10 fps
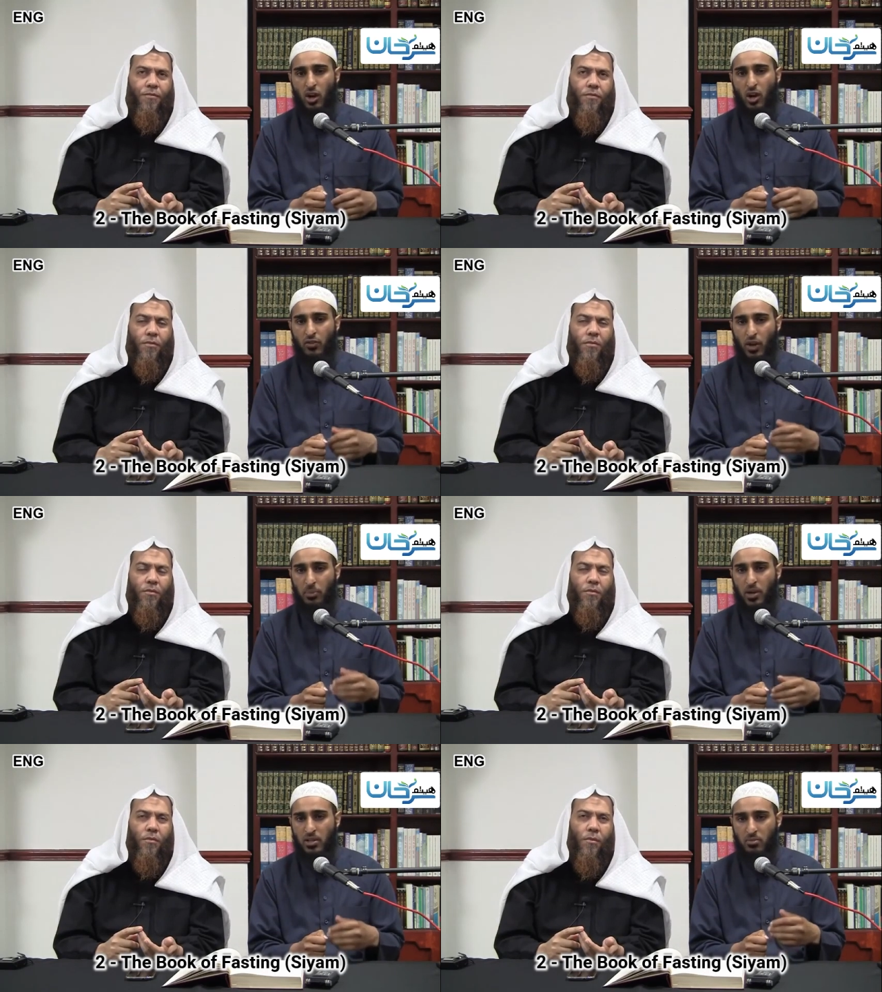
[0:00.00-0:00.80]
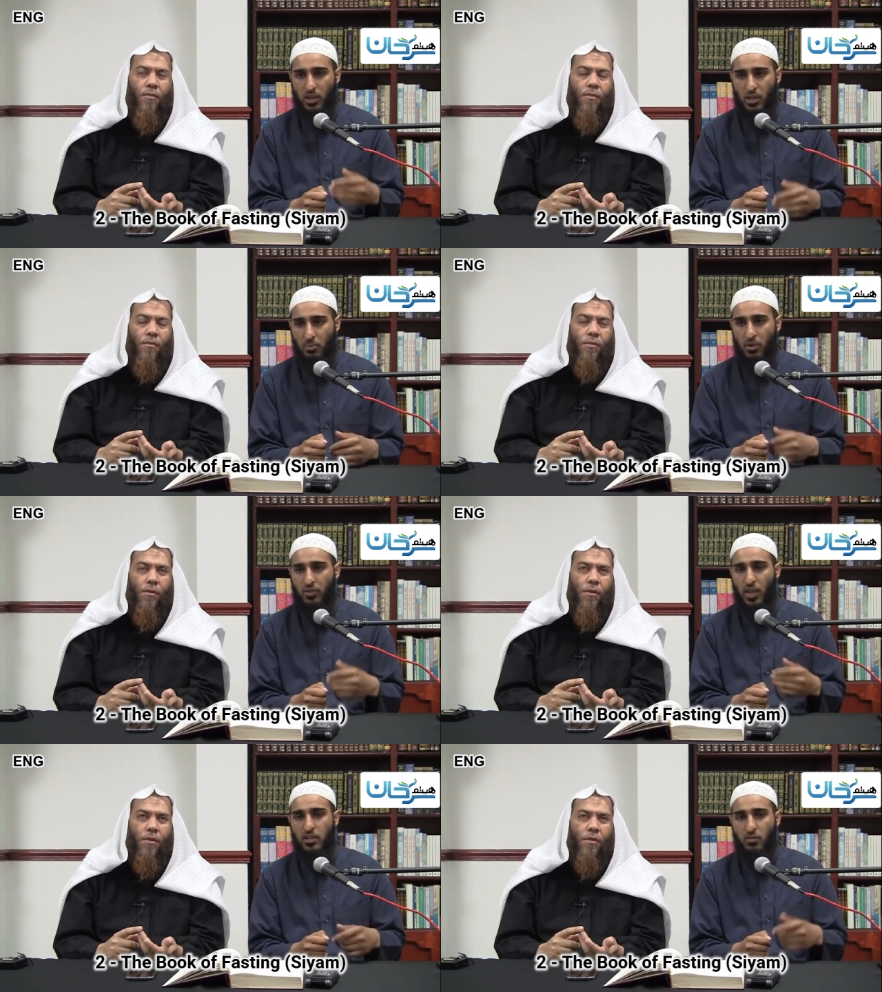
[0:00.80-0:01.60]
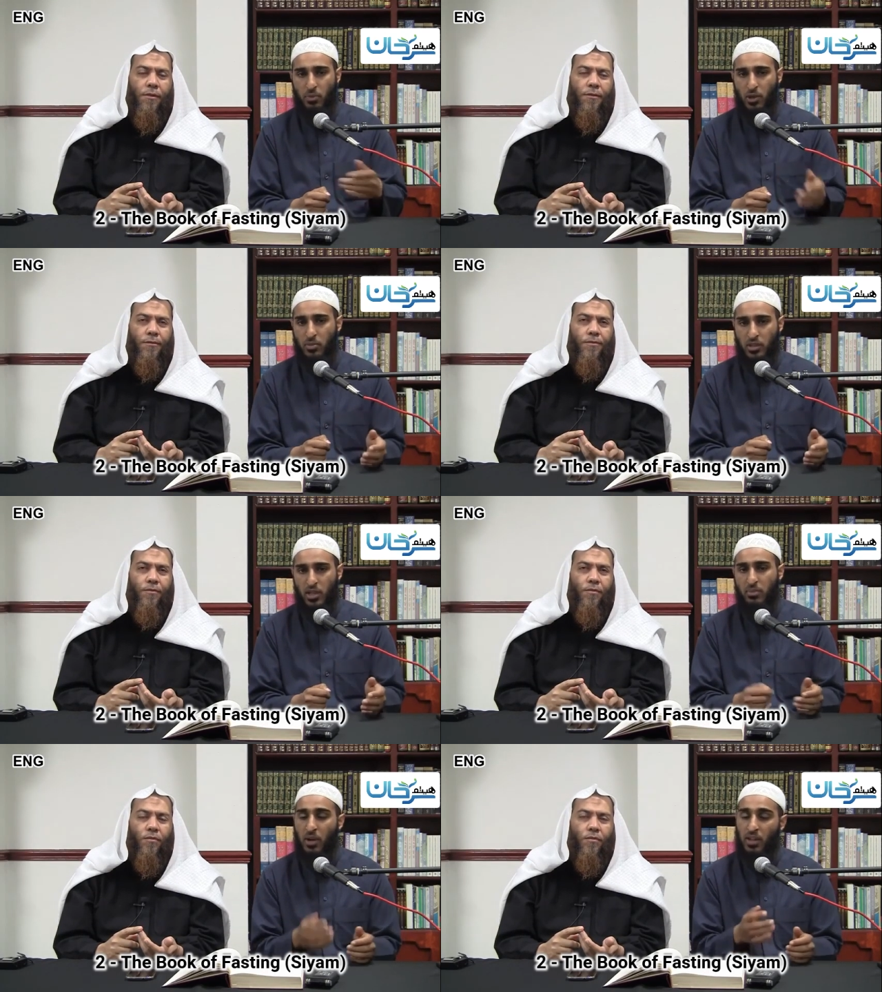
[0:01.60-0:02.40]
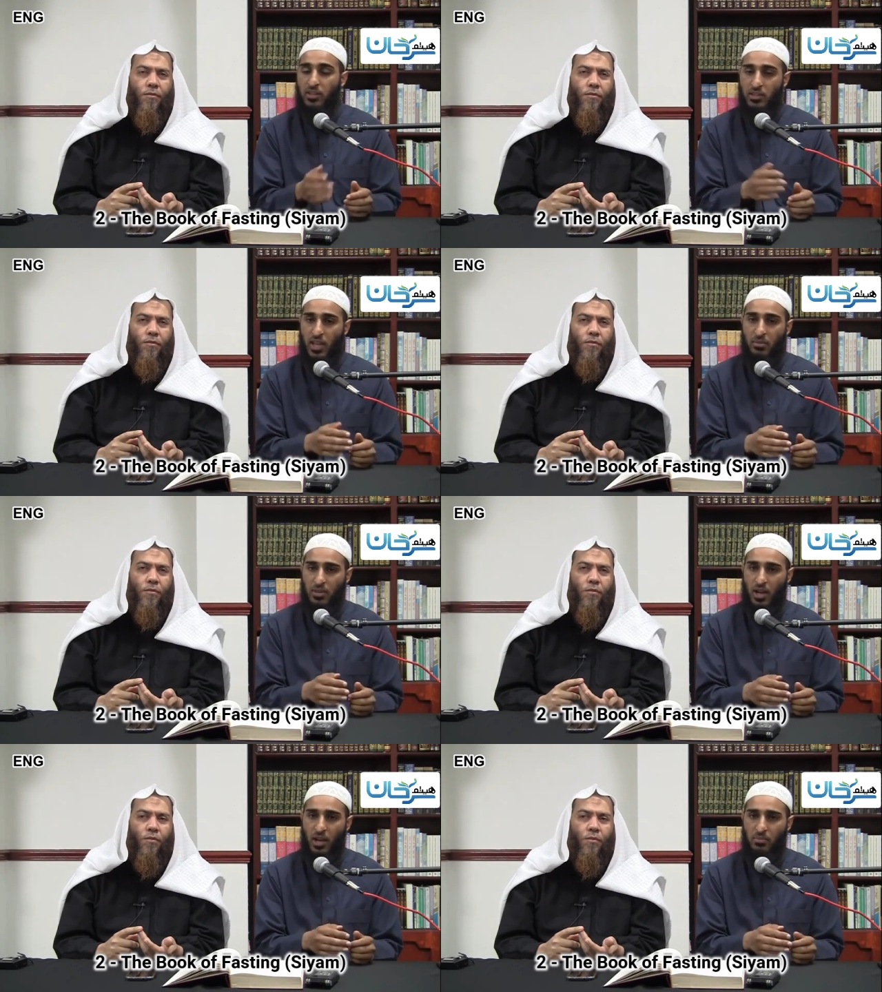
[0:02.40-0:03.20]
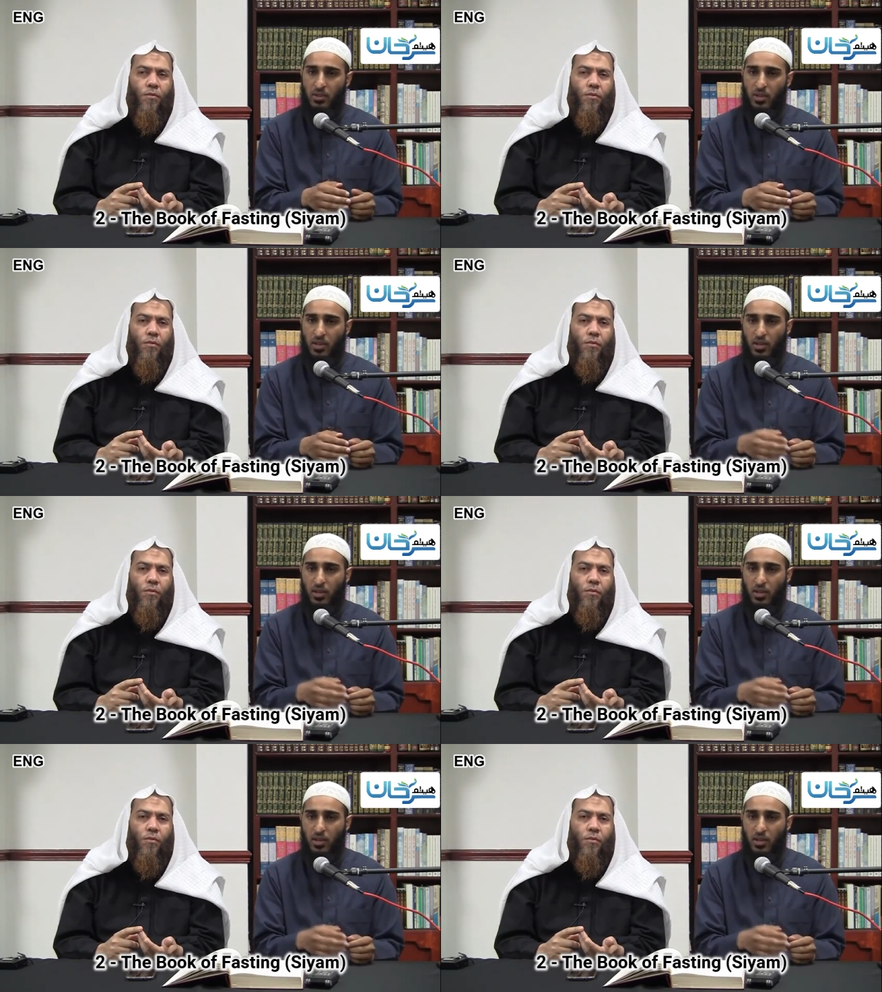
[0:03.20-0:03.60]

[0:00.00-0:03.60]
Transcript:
Speaker 1: of a person being above the age of puberty, but at the same time,